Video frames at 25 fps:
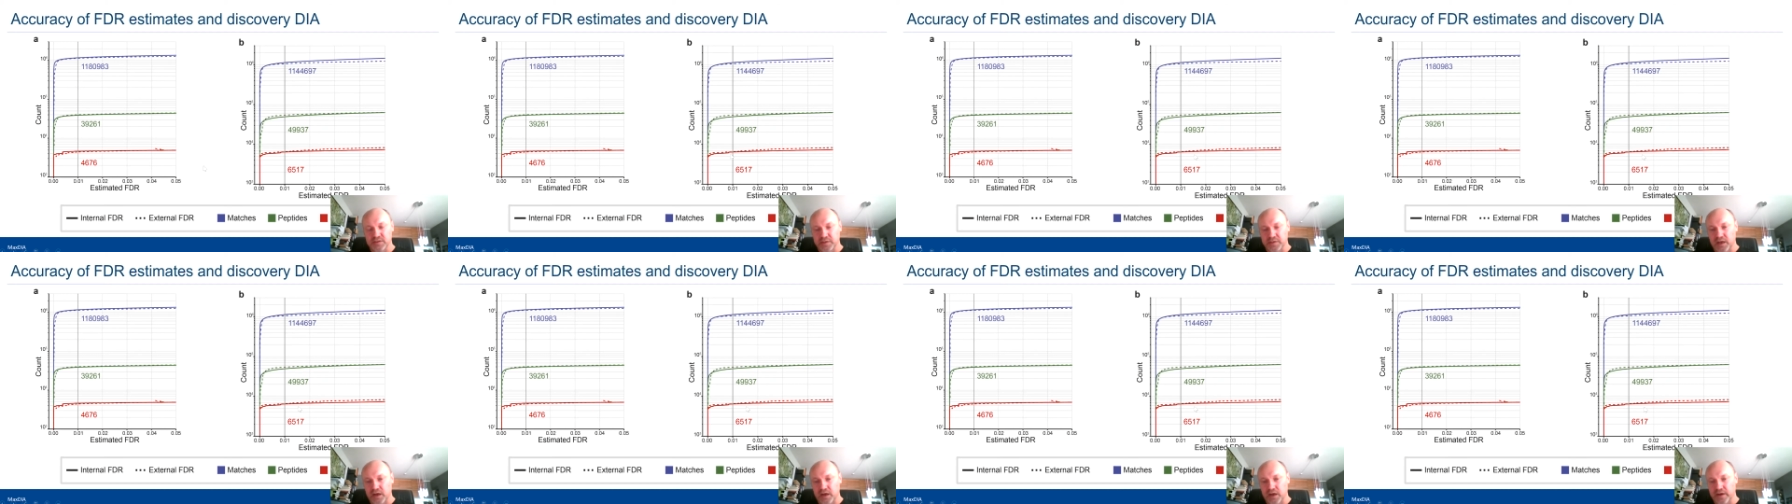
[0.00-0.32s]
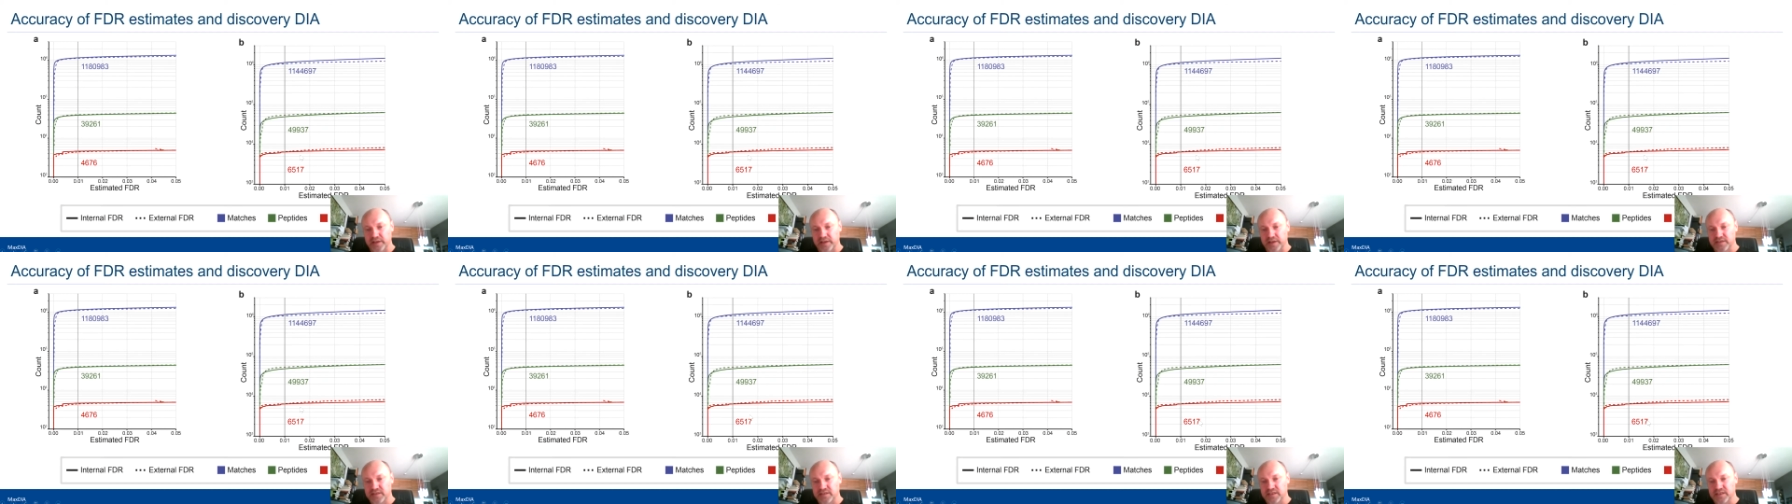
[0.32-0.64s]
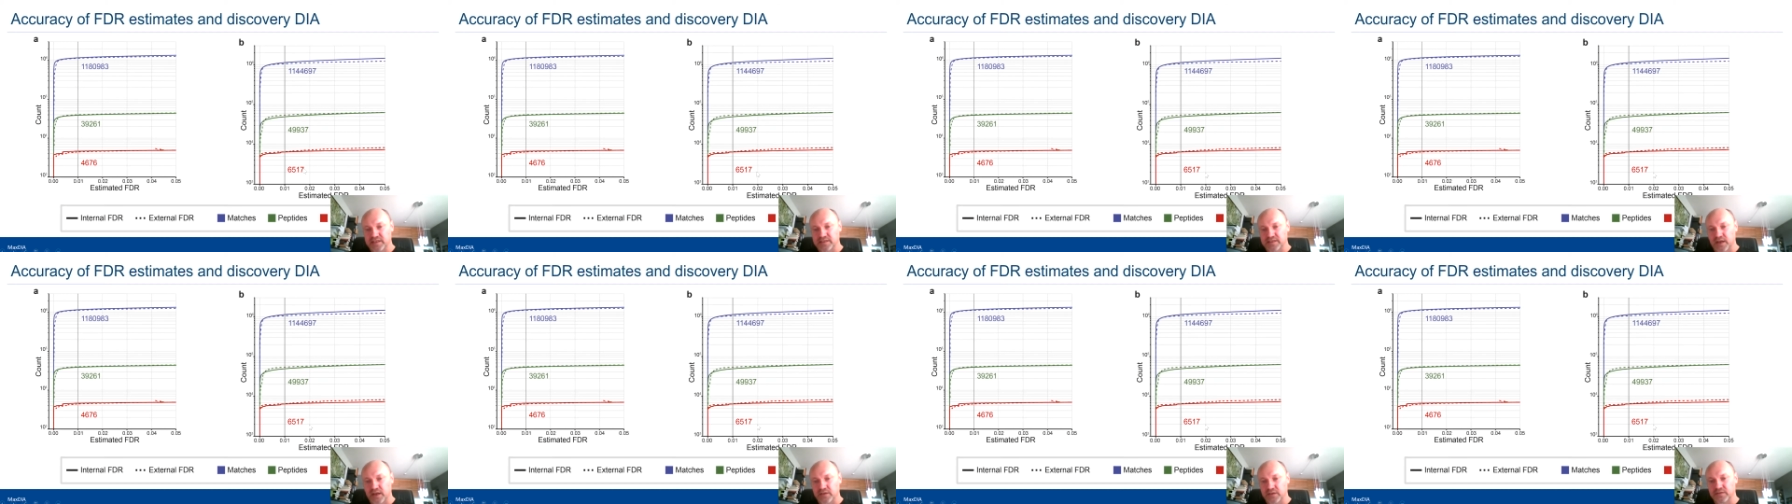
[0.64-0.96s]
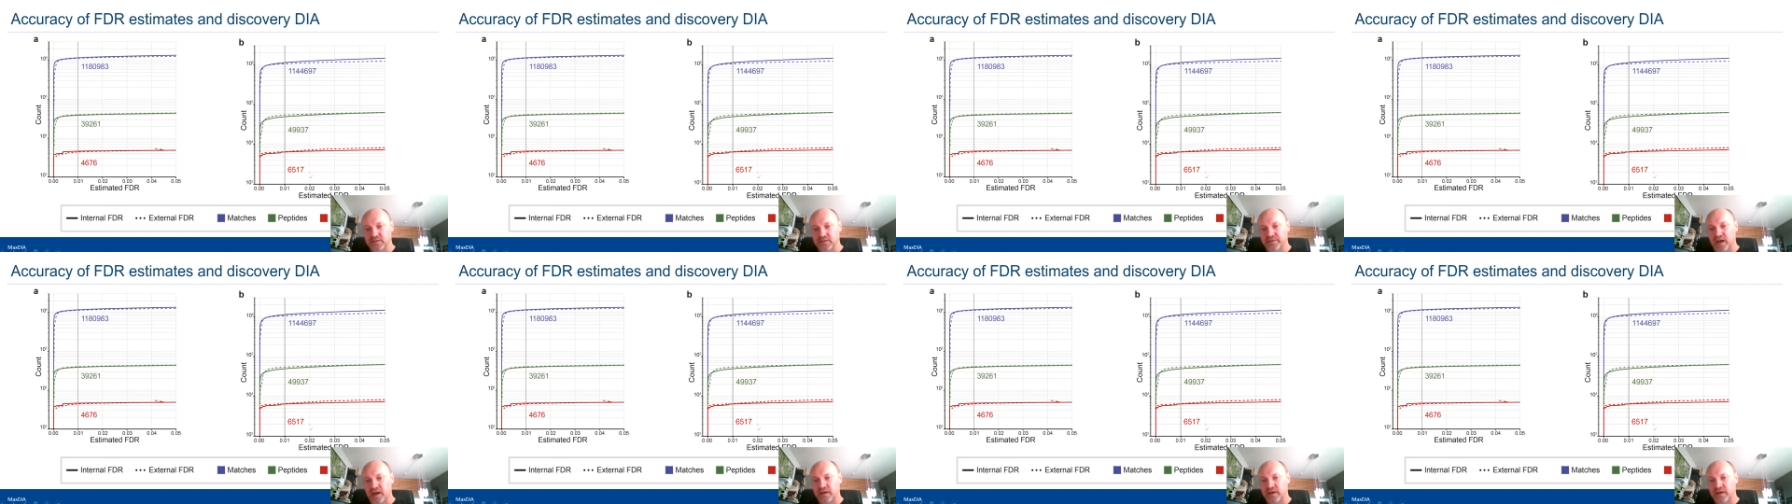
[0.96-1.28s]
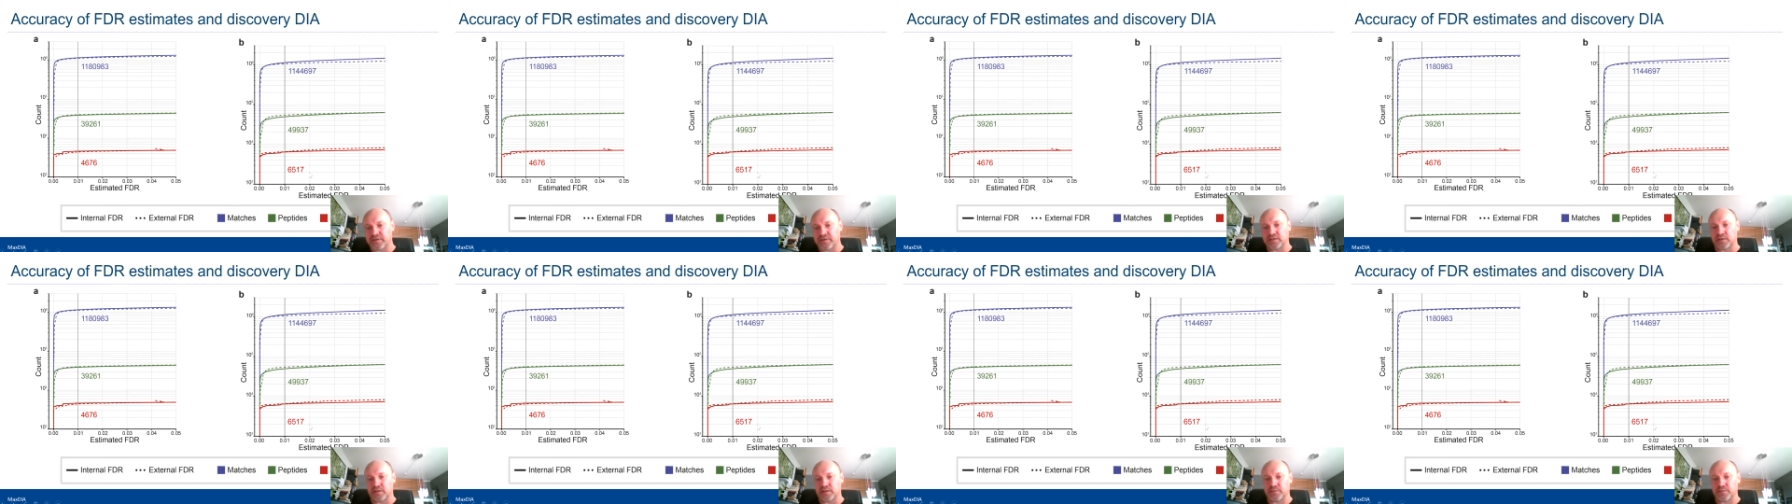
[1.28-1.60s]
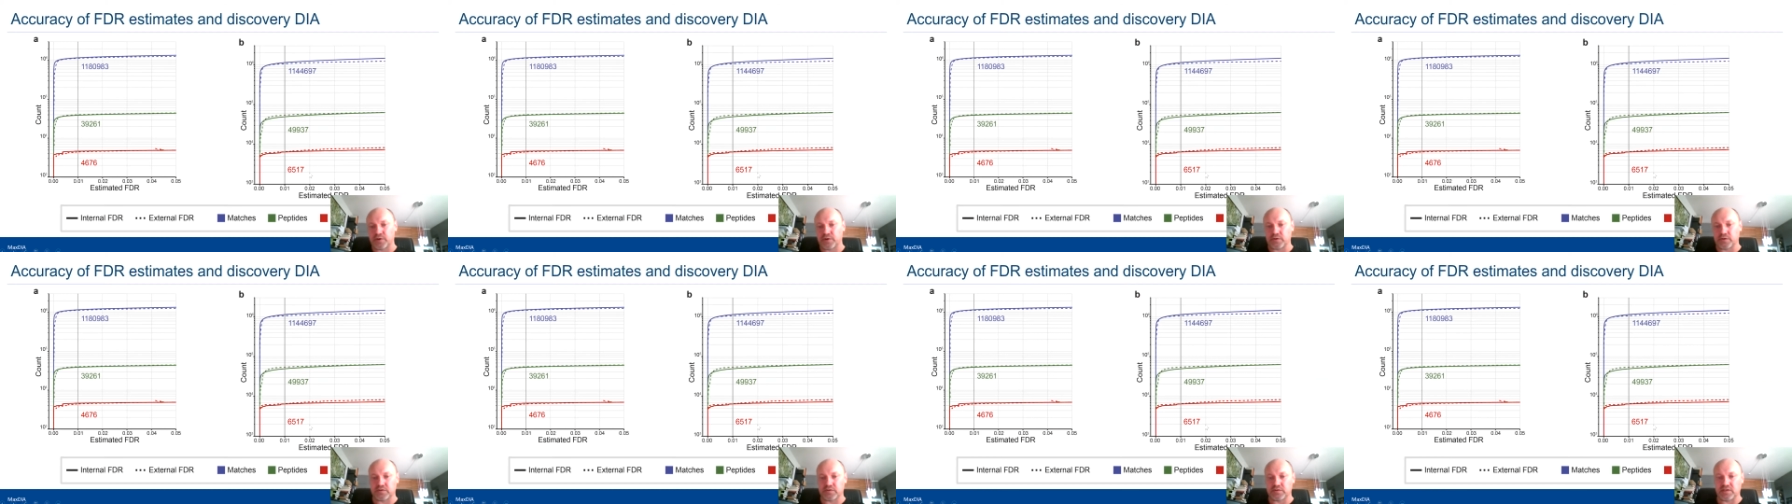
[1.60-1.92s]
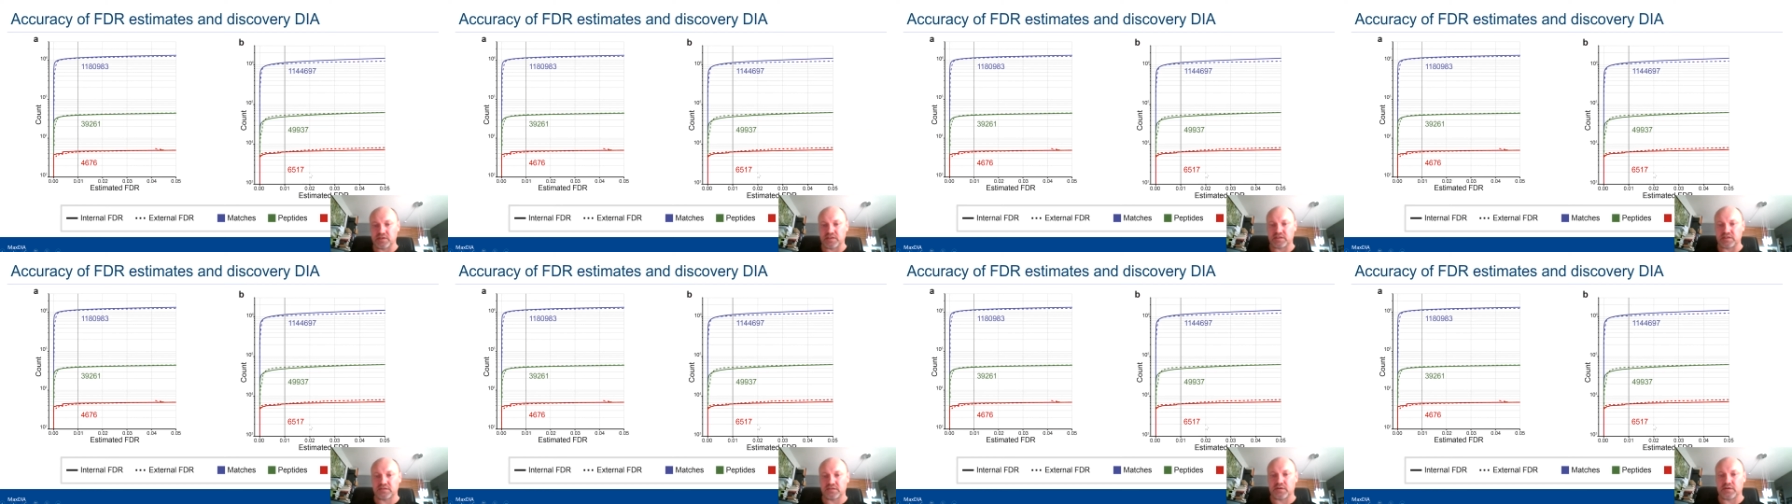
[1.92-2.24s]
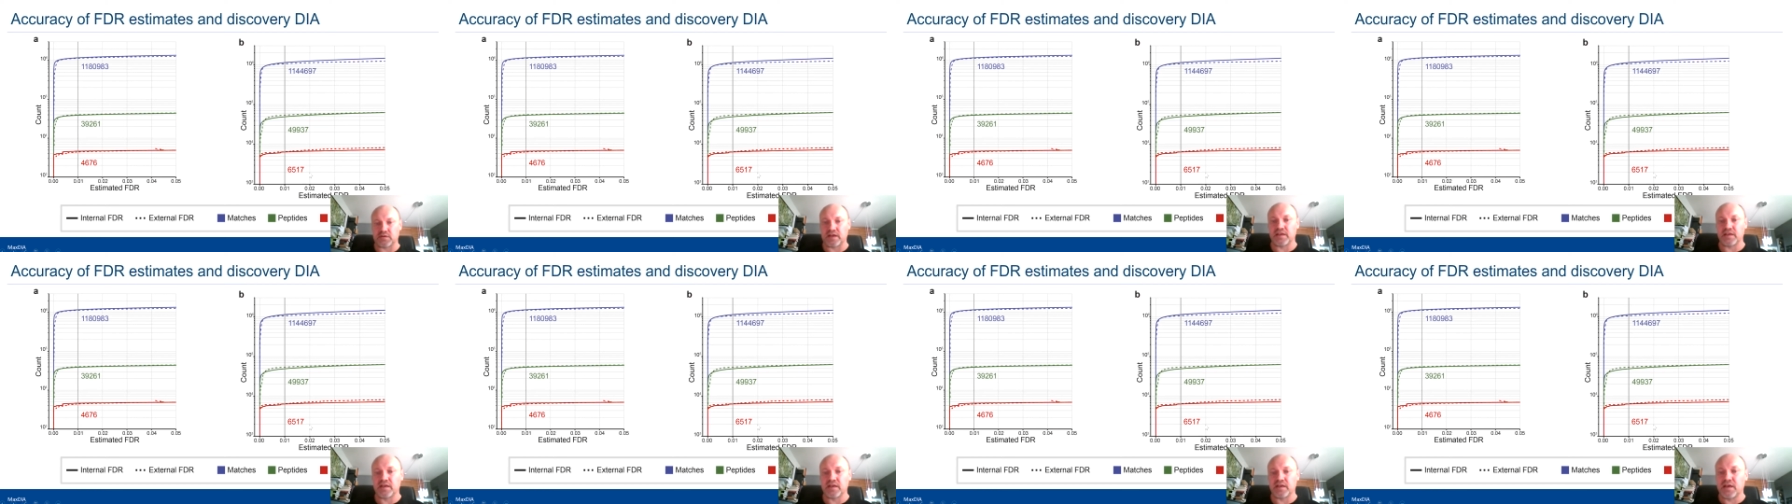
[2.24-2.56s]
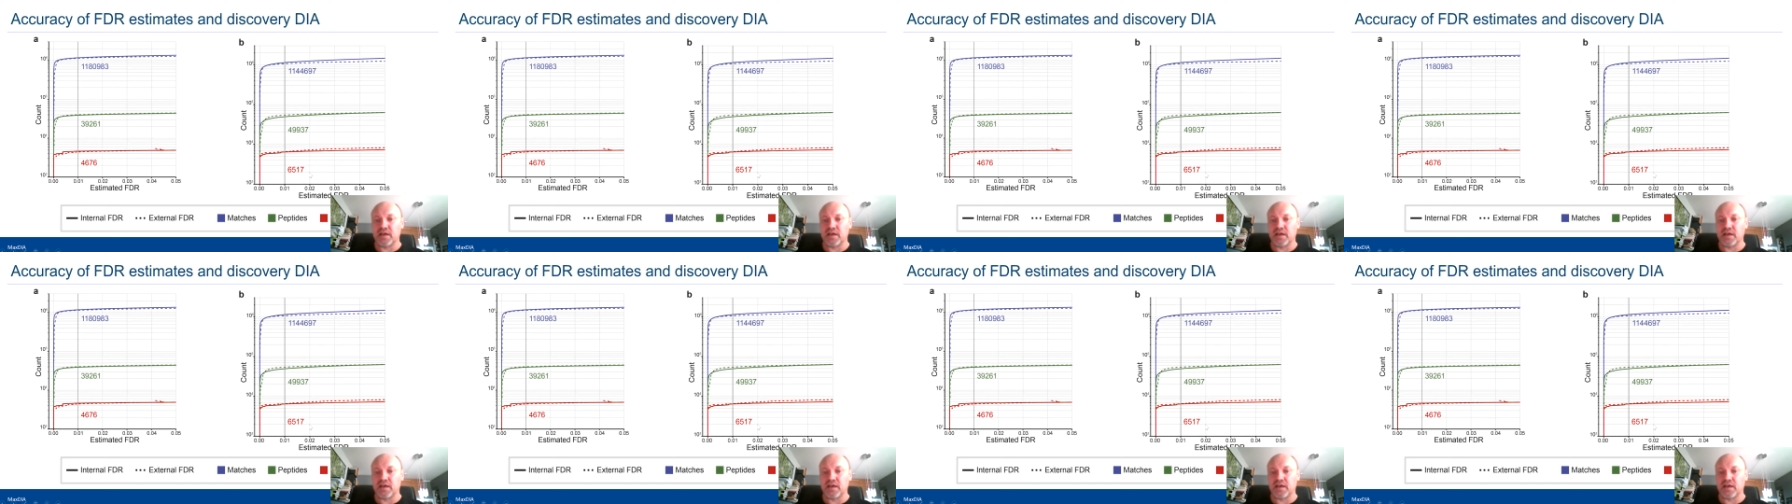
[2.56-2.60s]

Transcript: we now get 6,500 proteins, right?